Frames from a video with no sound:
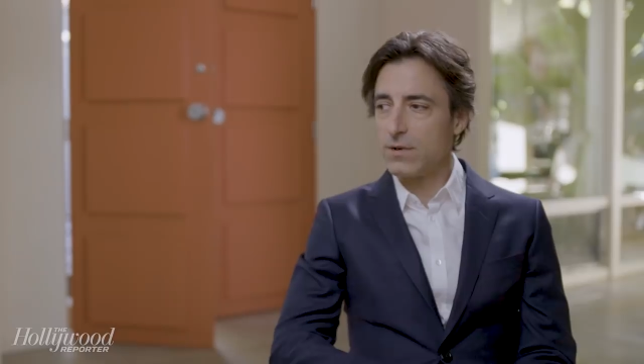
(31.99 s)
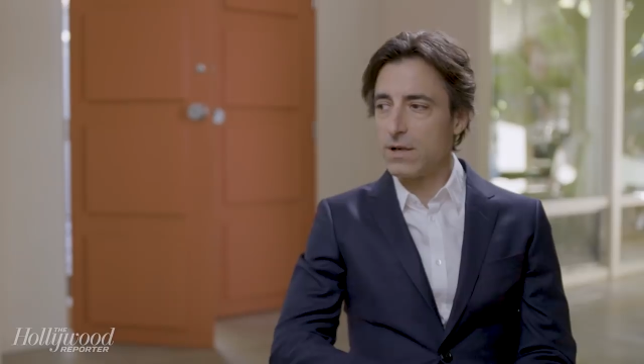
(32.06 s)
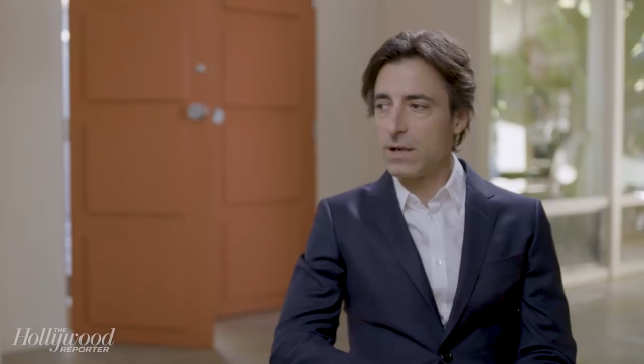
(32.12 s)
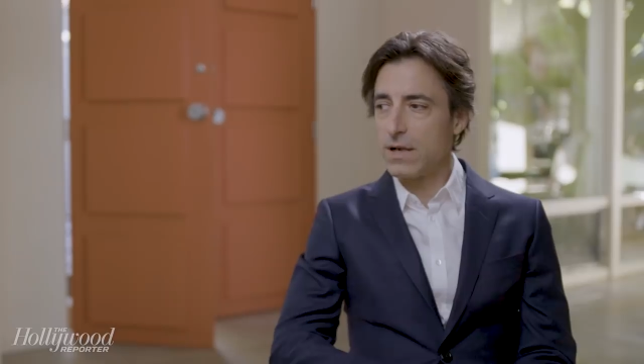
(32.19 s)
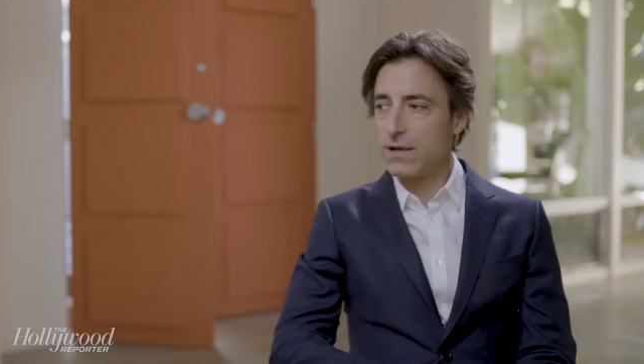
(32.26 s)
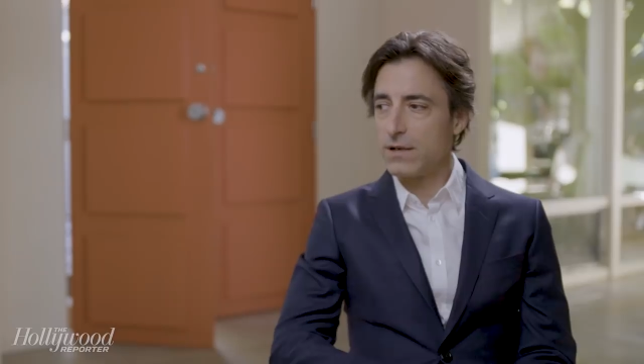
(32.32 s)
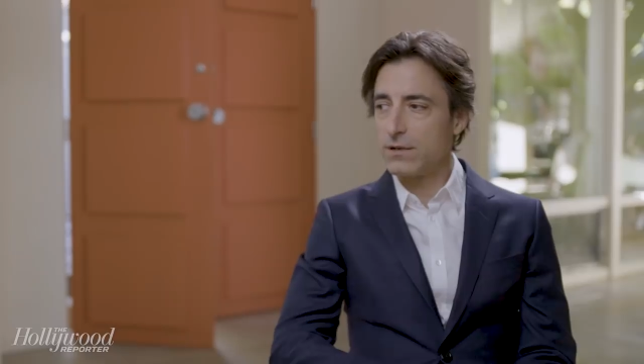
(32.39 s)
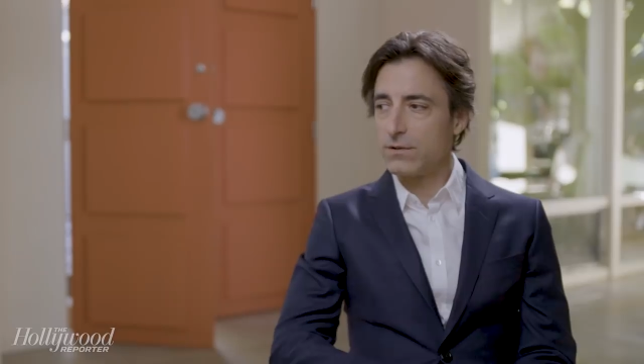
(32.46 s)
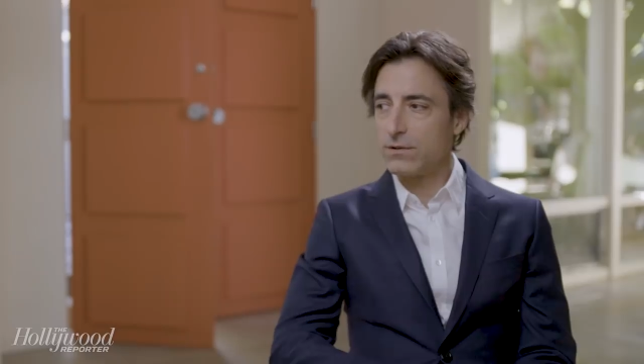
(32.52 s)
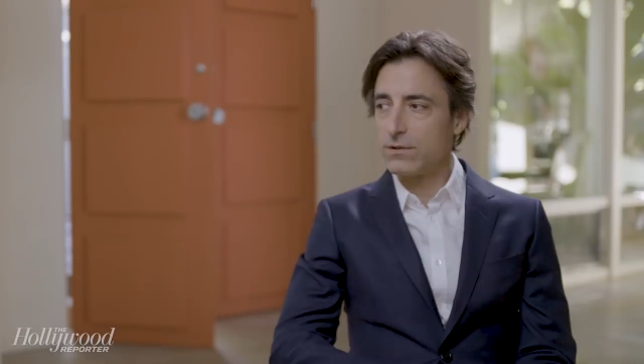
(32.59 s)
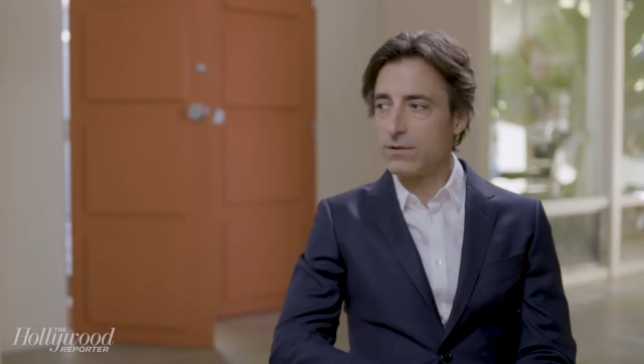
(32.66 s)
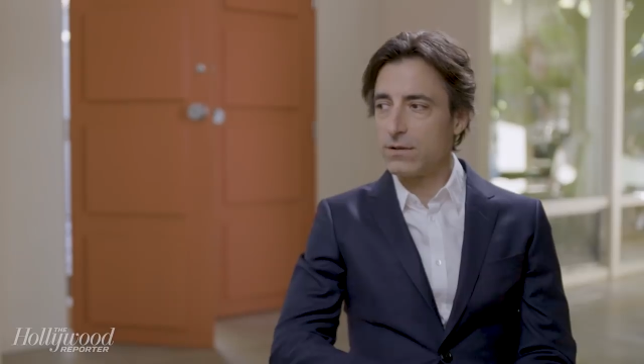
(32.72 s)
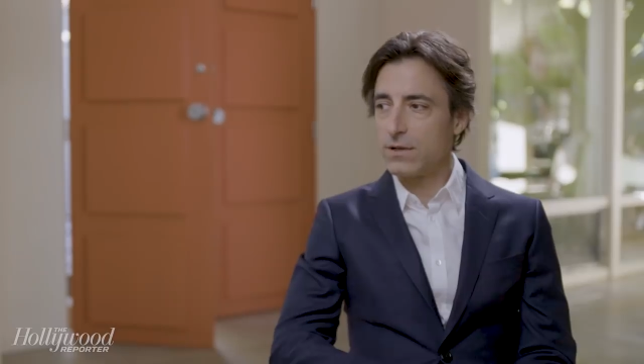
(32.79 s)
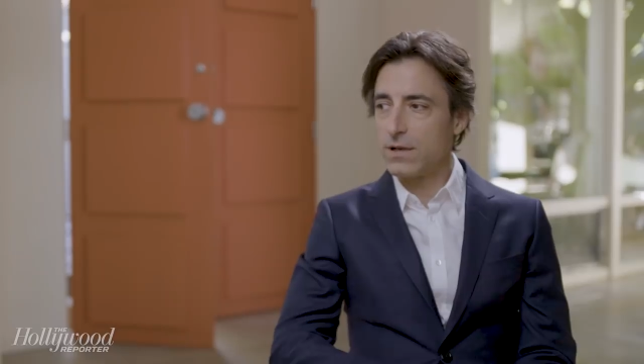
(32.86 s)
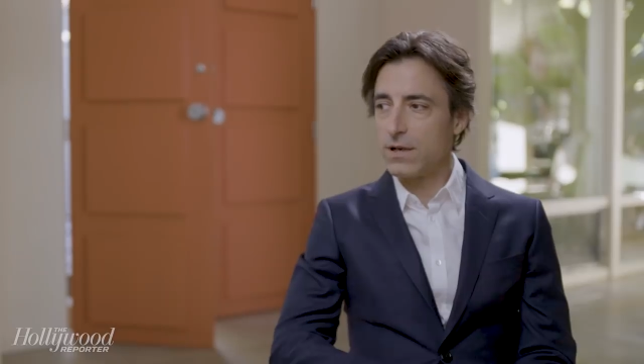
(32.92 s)
uh,
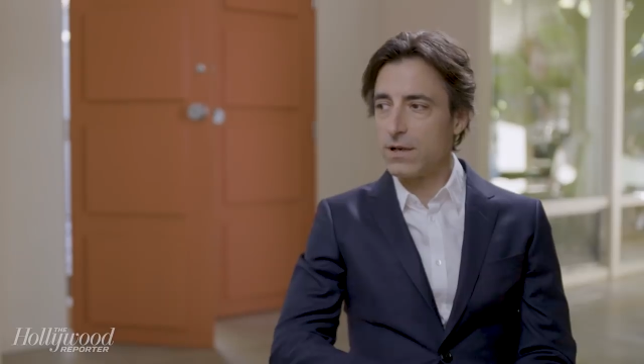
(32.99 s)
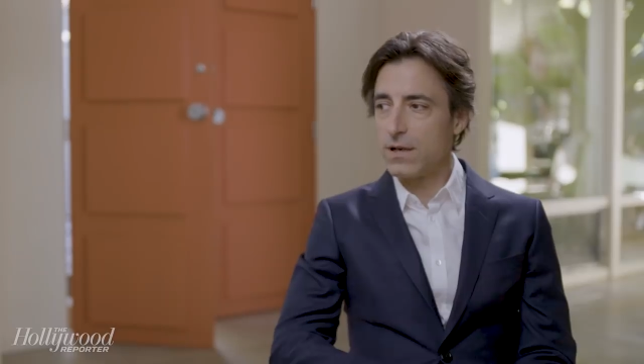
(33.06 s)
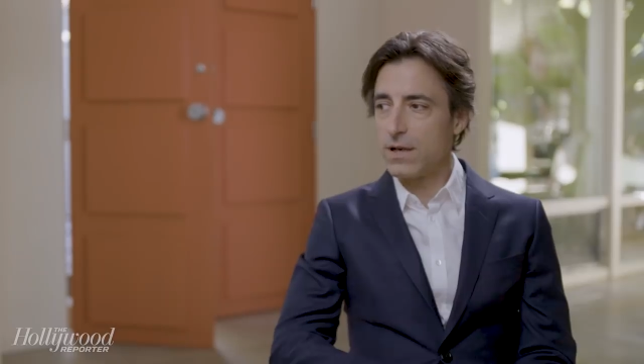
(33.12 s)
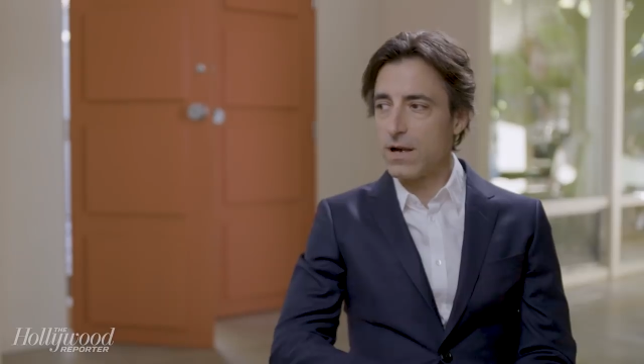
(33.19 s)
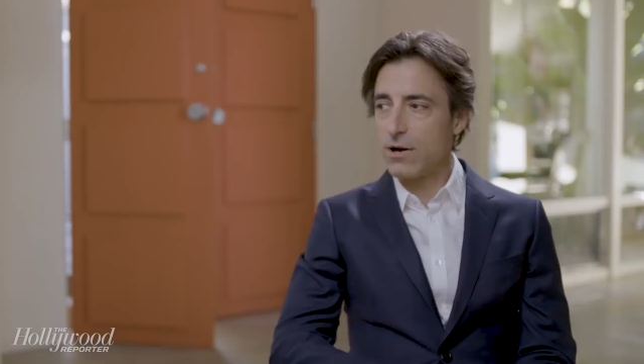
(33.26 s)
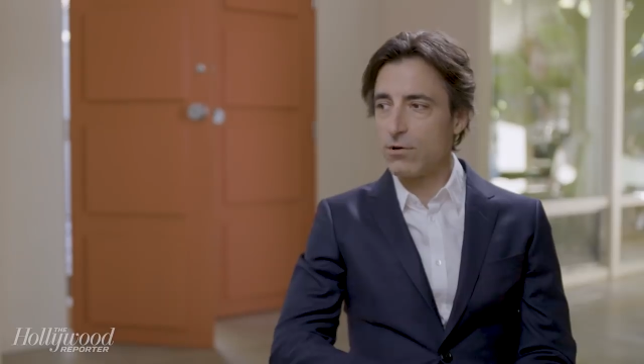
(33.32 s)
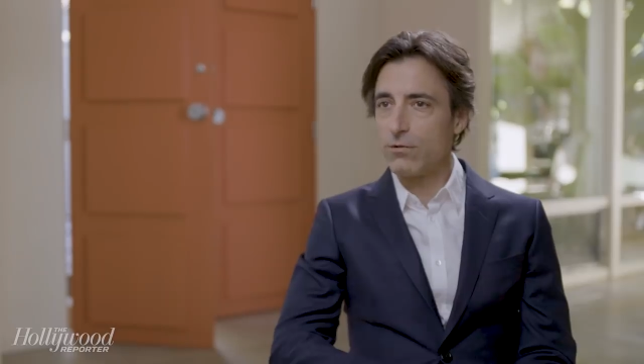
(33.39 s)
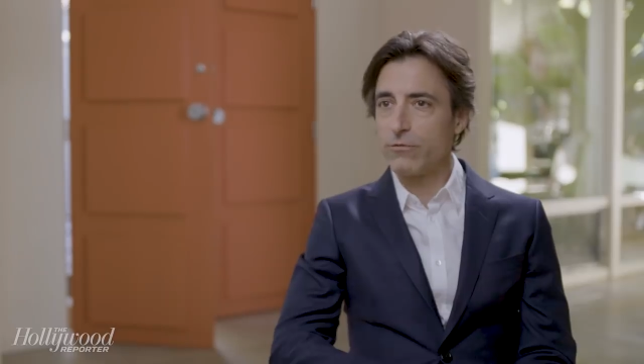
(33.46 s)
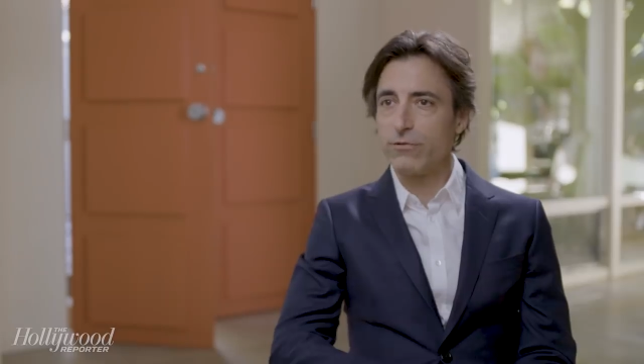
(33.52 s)
Errol